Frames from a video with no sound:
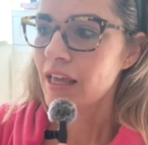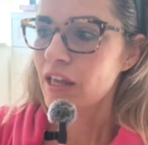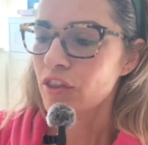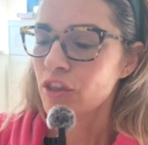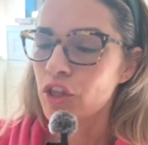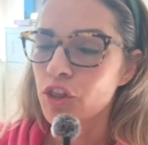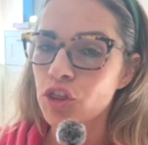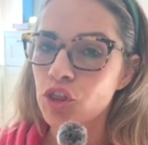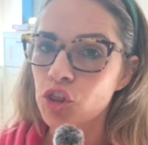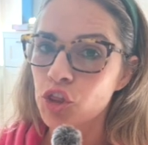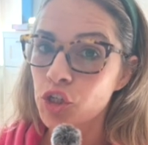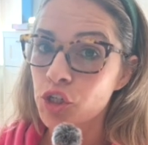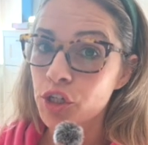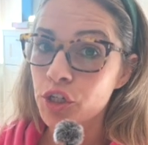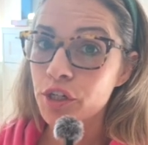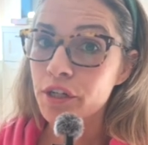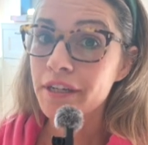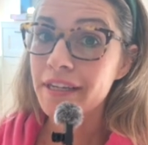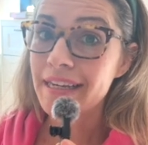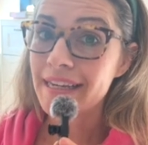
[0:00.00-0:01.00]
The
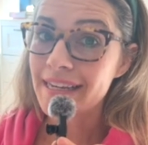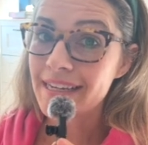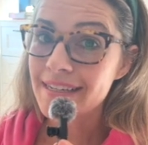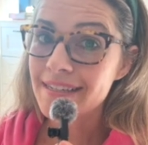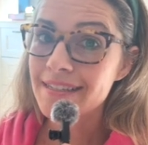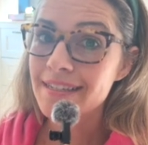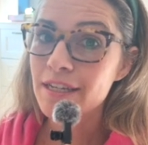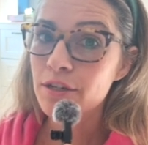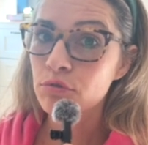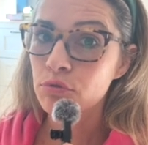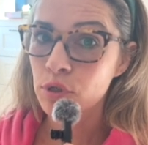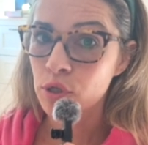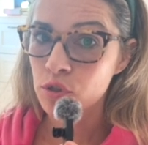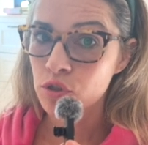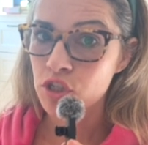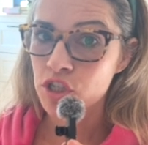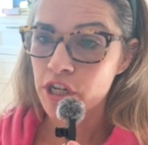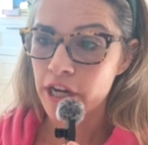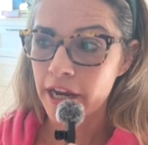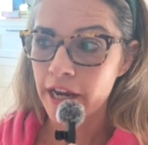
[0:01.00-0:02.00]
third easy
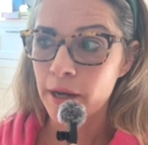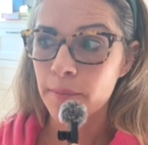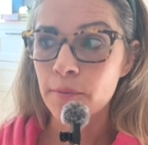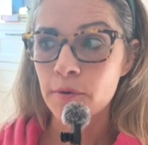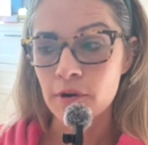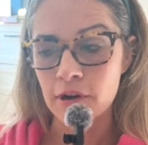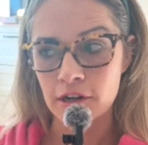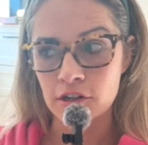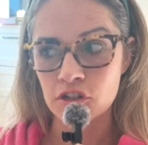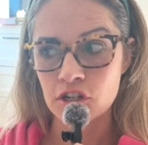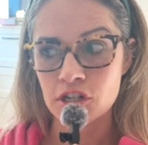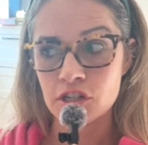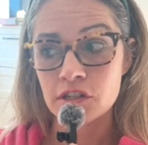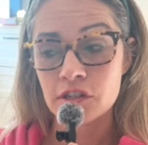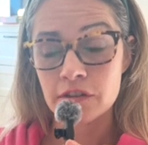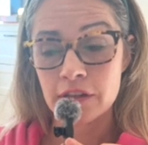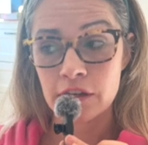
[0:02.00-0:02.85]
crochet project